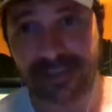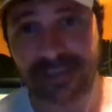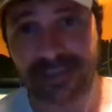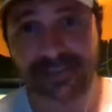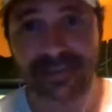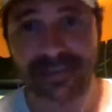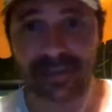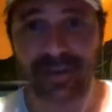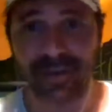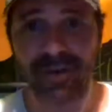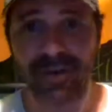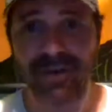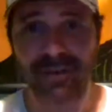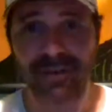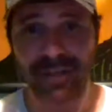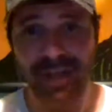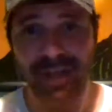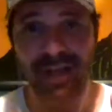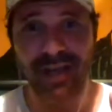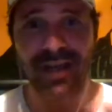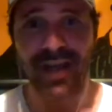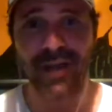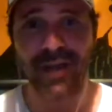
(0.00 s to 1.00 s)
So
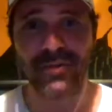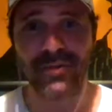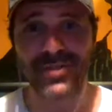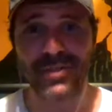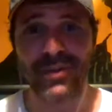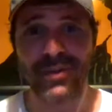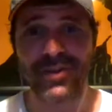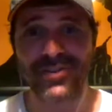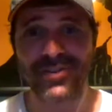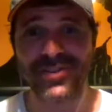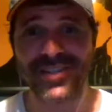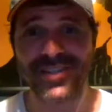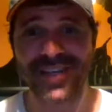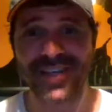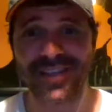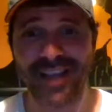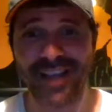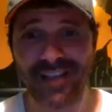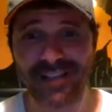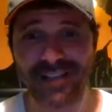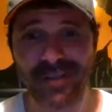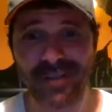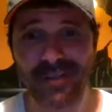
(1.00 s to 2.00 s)
yeah, I was about to say
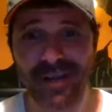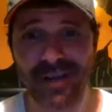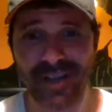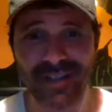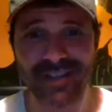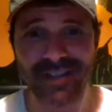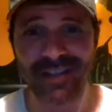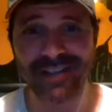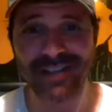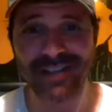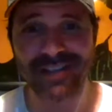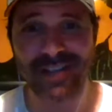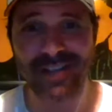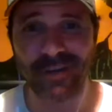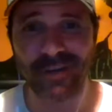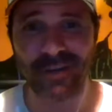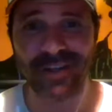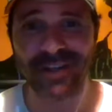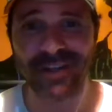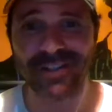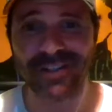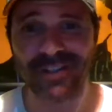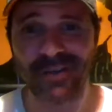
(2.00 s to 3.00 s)
that too, but I didn't
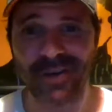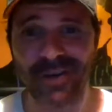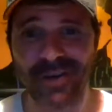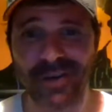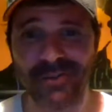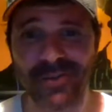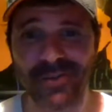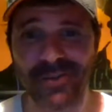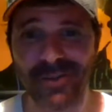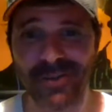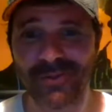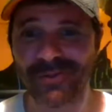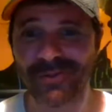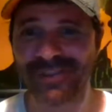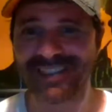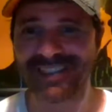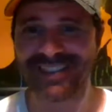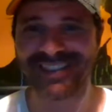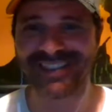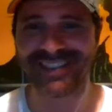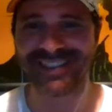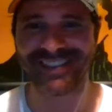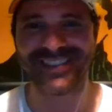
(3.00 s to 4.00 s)
want to interrupt you.
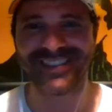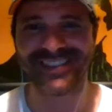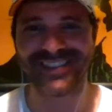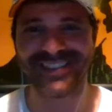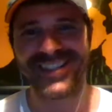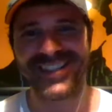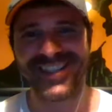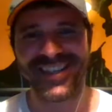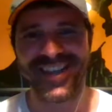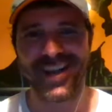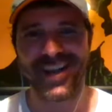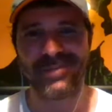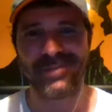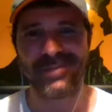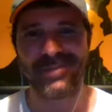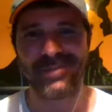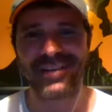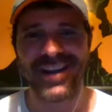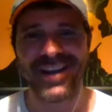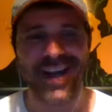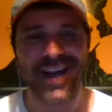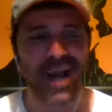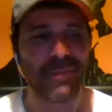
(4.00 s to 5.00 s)

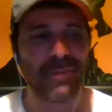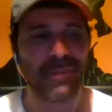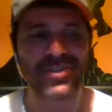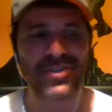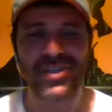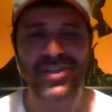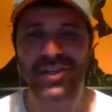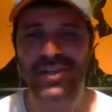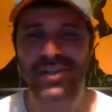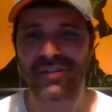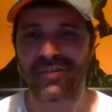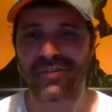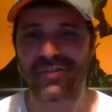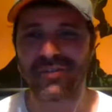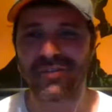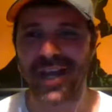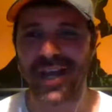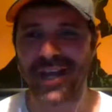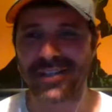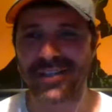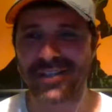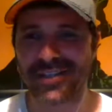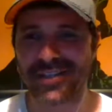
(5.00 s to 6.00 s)
I'm a sucker
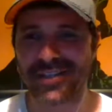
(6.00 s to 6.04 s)
for cats.